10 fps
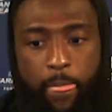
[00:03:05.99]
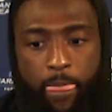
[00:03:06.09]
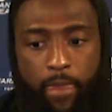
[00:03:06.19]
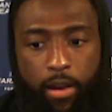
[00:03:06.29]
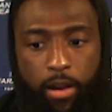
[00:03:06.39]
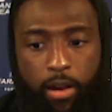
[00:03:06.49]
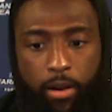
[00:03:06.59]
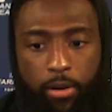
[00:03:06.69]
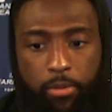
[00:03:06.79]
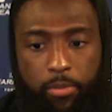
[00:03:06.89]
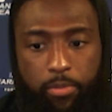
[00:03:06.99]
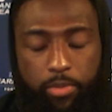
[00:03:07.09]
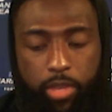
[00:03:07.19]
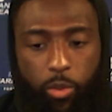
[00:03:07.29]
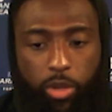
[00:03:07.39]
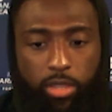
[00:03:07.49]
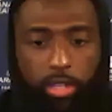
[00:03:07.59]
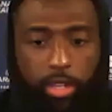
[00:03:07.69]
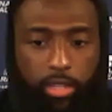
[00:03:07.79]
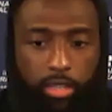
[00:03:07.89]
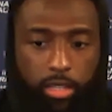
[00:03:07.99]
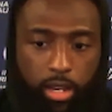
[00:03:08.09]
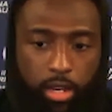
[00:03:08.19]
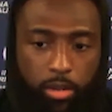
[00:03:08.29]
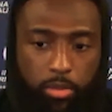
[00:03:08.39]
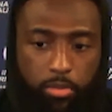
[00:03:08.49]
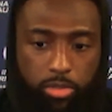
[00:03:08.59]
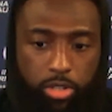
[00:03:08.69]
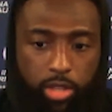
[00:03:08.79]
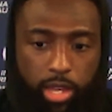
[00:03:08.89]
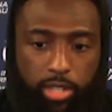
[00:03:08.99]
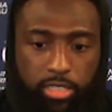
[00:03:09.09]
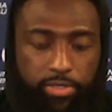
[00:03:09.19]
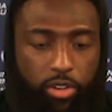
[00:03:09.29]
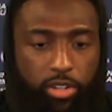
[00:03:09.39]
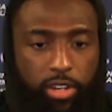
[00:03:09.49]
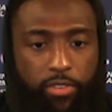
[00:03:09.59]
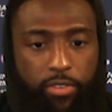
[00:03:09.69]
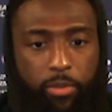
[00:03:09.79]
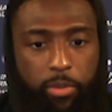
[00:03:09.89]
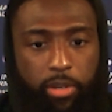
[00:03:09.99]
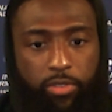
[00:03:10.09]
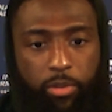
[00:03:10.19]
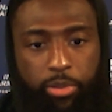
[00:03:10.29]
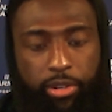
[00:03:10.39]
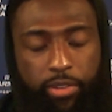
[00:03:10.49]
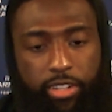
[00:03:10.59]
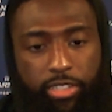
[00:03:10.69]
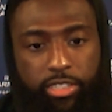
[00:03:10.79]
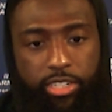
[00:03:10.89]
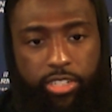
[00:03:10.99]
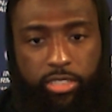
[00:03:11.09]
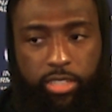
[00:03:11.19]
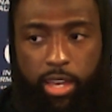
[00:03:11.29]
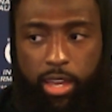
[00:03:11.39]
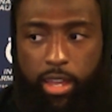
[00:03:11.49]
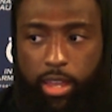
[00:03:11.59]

Um, and one thing, uh, you know, that just felt different for me from previous years is that,